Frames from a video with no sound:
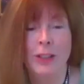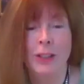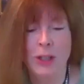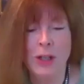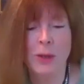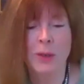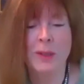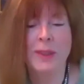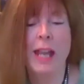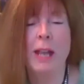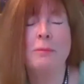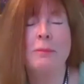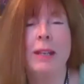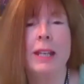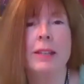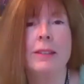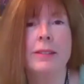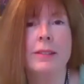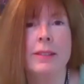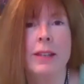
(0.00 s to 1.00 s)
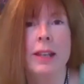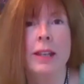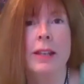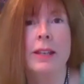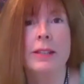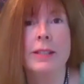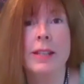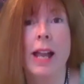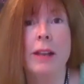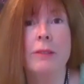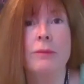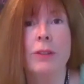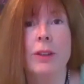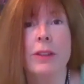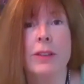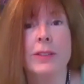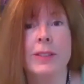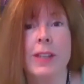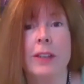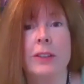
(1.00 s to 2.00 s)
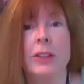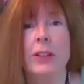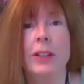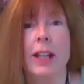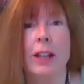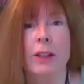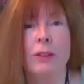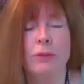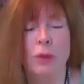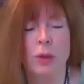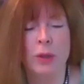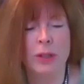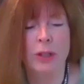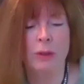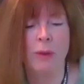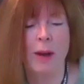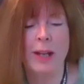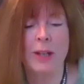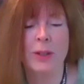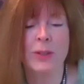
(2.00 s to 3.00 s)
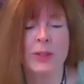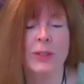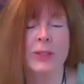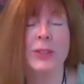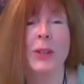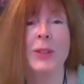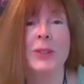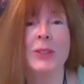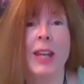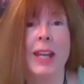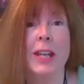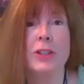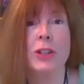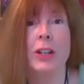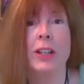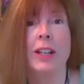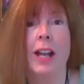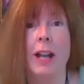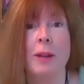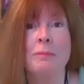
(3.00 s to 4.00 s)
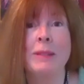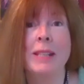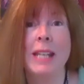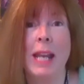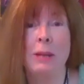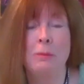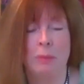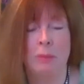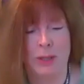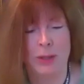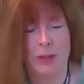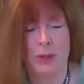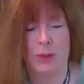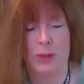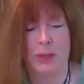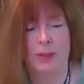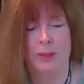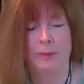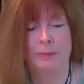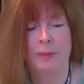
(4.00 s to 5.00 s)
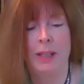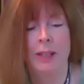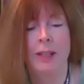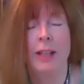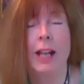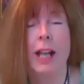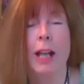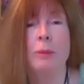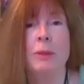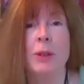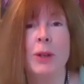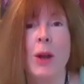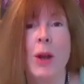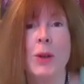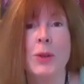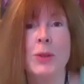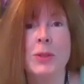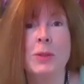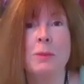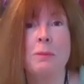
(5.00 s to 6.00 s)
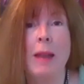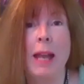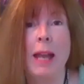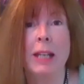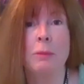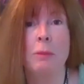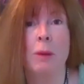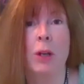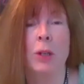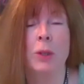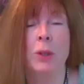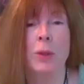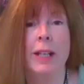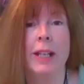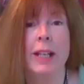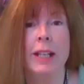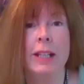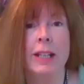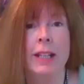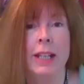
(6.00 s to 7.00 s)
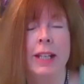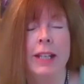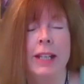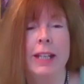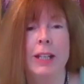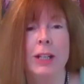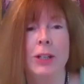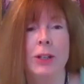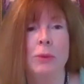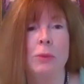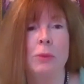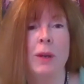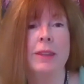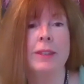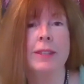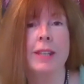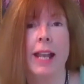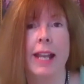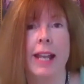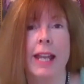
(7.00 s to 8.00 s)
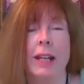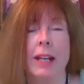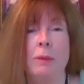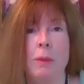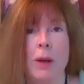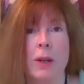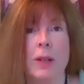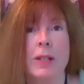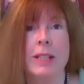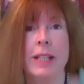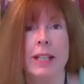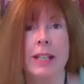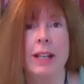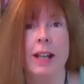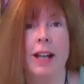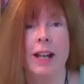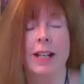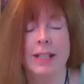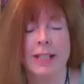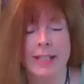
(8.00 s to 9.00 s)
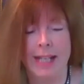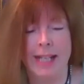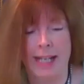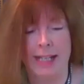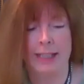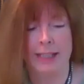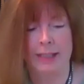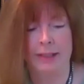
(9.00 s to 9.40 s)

You know what that means. Time for the Southern California Writers Association Hump Day Book Tour. I'm your host, Maddie Margarita, here with Diana Pardee on tech.